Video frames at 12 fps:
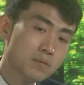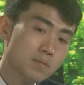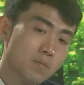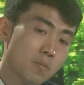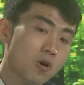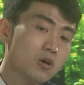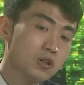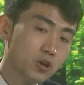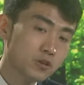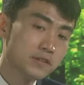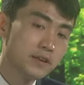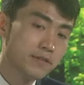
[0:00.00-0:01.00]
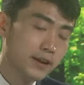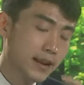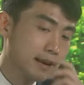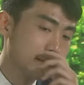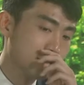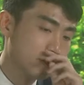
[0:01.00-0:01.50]
More closely
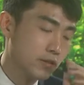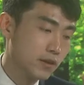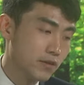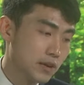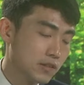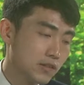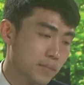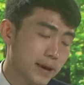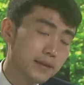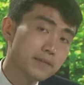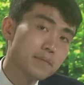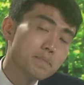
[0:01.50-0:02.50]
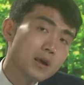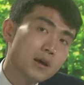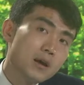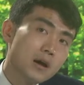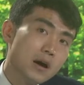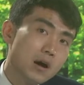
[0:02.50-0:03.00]
related to the green space,
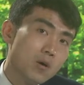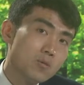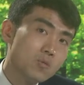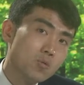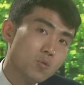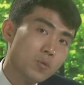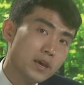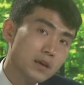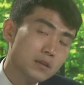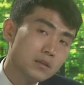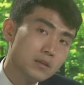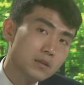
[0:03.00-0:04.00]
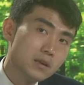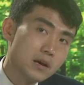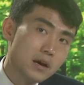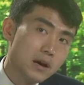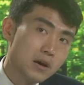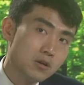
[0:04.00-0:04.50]
we
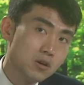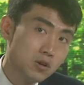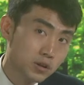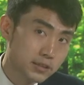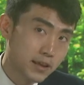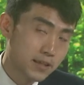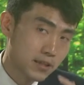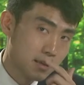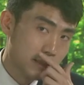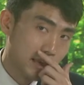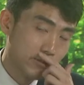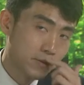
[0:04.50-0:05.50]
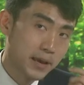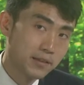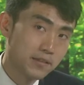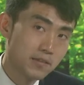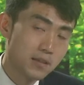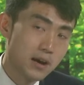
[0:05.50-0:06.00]
looked at the
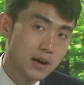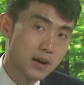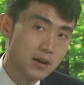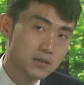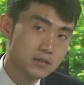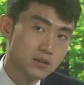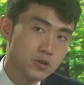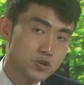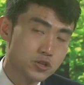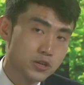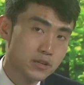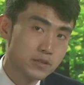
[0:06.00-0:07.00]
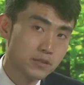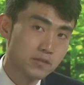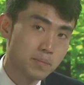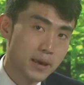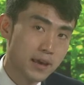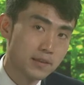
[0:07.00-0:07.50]
nature-based solution
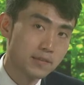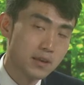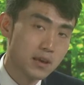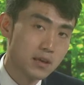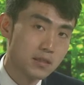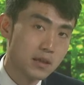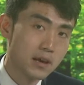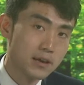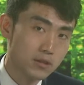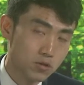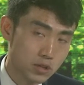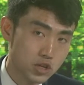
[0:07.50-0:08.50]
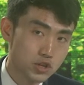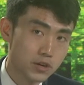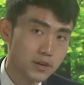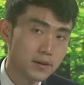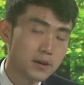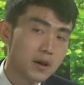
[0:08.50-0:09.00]
space in
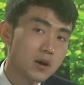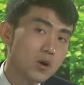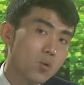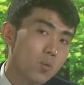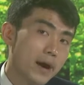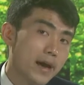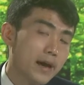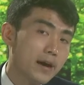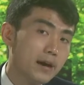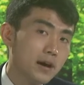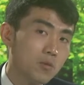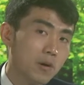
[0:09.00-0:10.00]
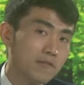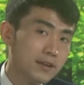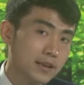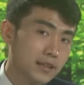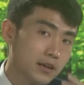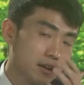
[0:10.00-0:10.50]
Indonesia, where one of
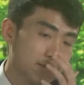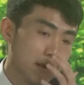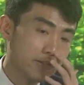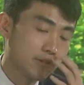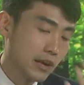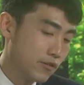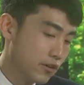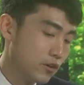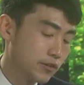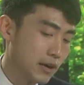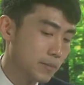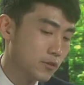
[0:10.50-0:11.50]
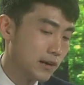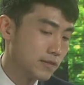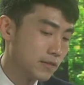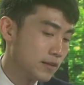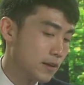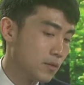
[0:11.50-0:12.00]
the leading conservation NGOs came to us
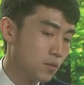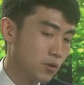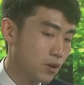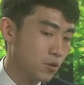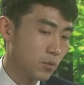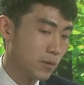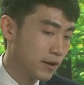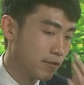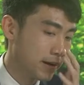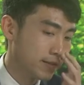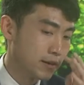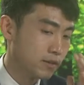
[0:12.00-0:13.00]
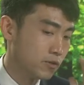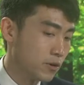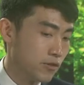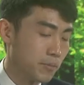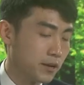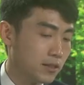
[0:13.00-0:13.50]
and said, you know, we want to raise a
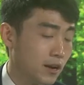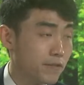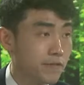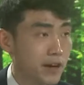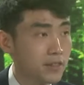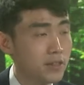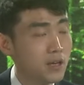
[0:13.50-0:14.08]
$200 million fund,